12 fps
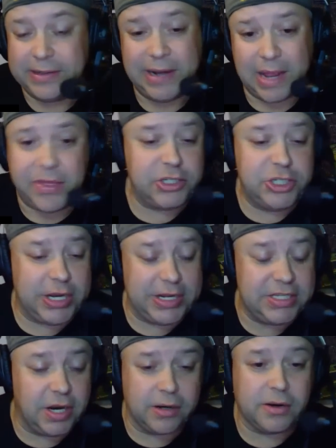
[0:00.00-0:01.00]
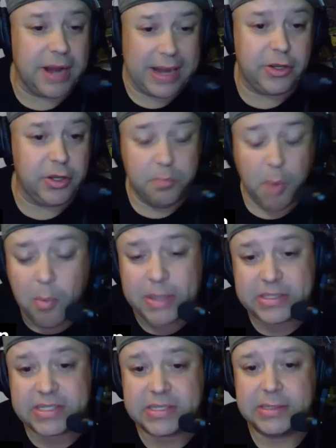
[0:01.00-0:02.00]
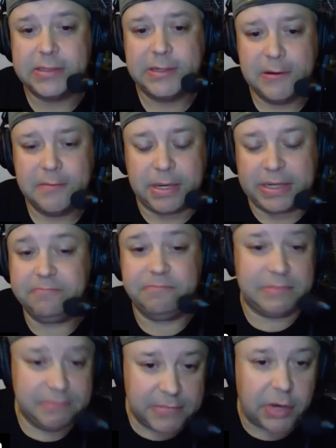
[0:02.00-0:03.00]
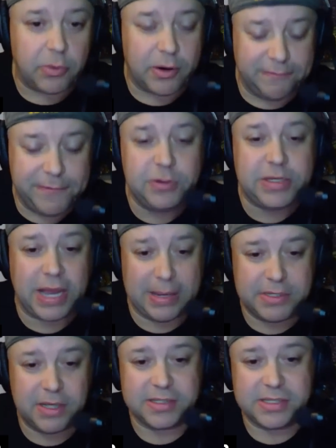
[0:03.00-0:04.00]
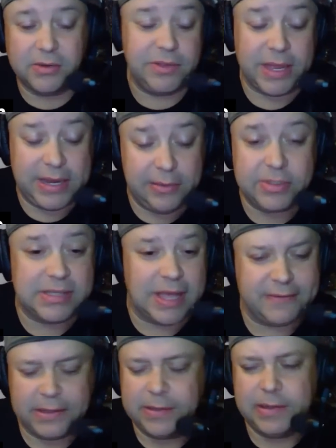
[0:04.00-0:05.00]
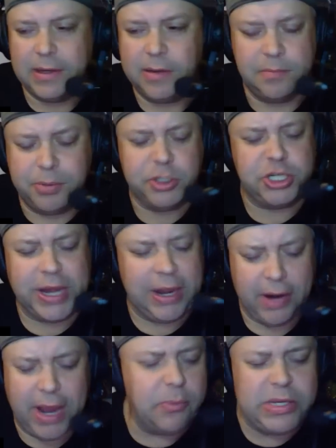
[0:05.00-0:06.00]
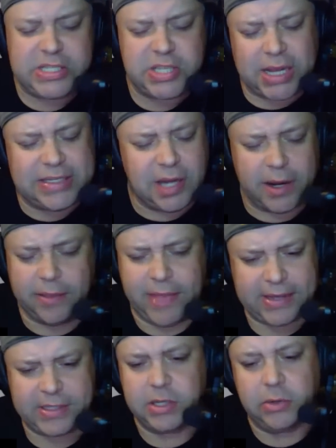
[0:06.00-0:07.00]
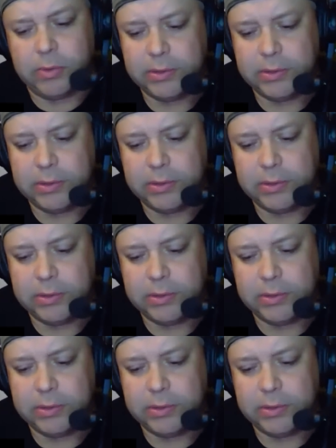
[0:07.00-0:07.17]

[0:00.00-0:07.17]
I thought Jennings Dunker had good moments, but there were a few times also that he was left pushing air. And we saw a ton of that too.